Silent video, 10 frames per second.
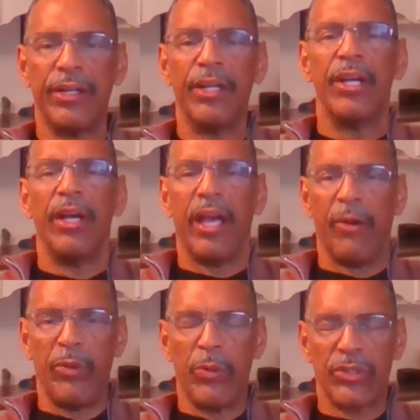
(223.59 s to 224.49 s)
and we will
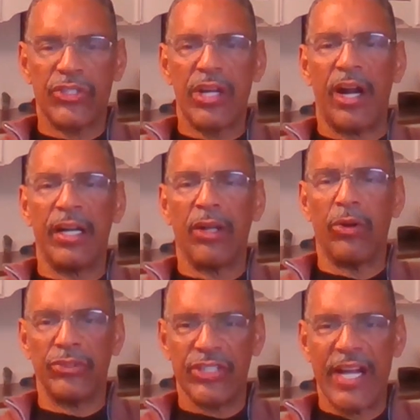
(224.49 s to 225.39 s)
start on
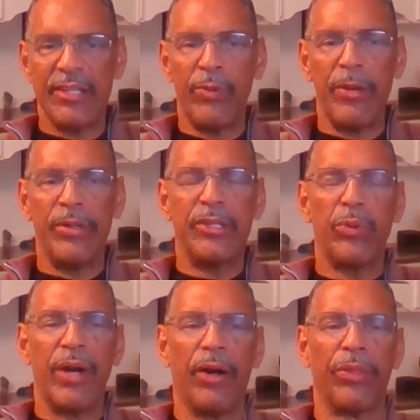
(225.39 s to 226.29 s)
January 12th,